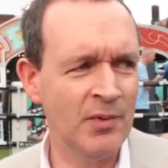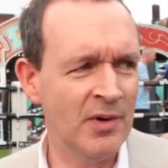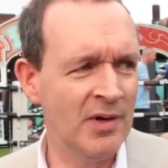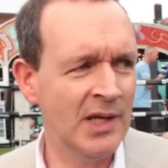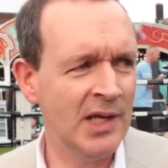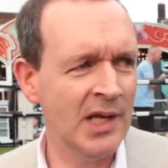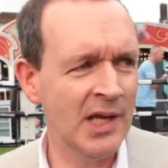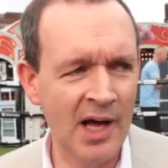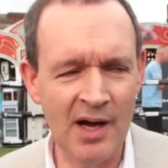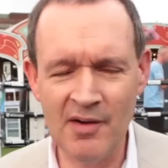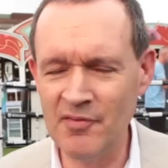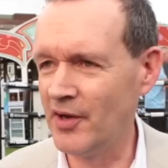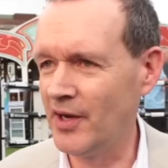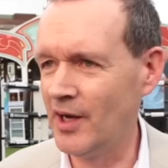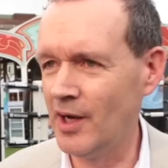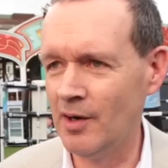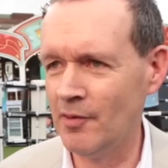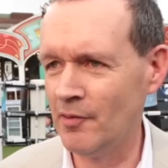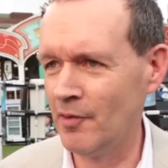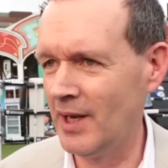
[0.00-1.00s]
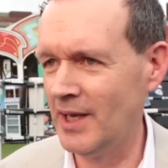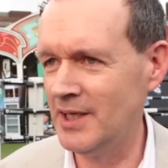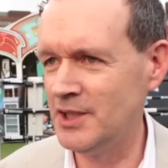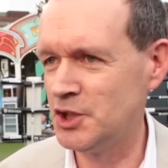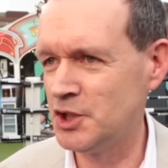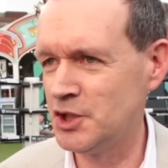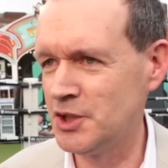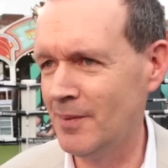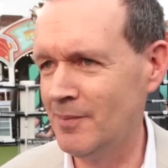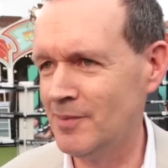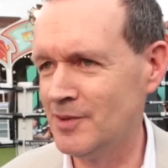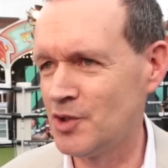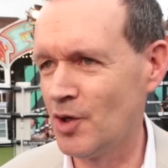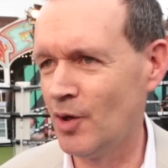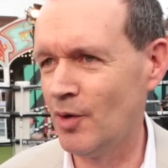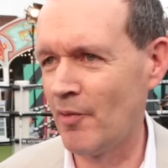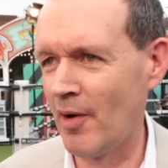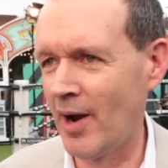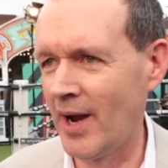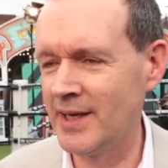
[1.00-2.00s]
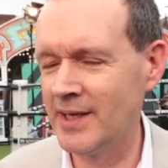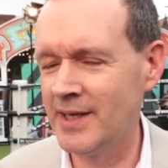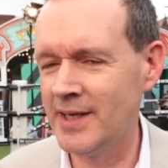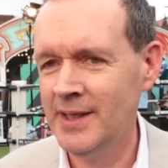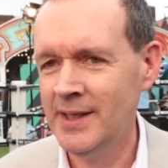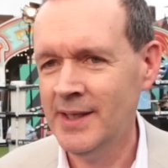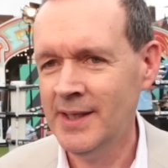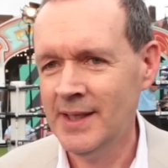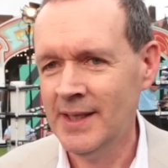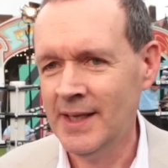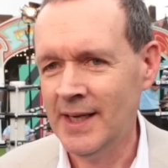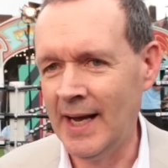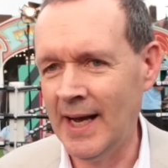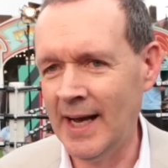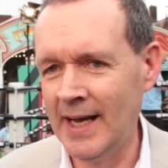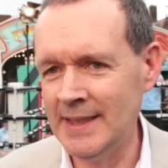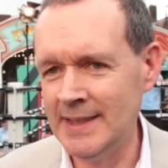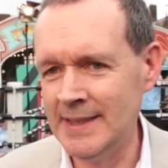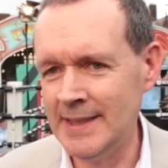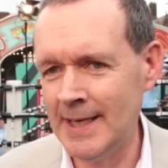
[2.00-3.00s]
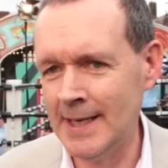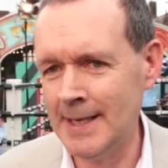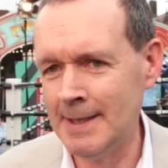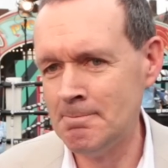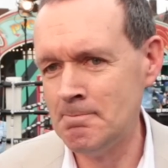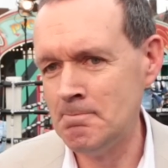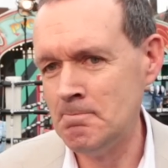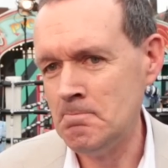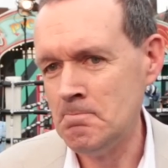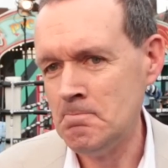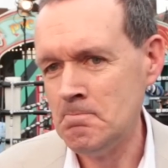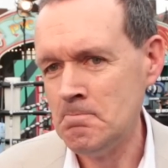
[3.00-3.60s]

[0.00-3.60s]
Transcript: We're loving our relationship with Top Rank and um,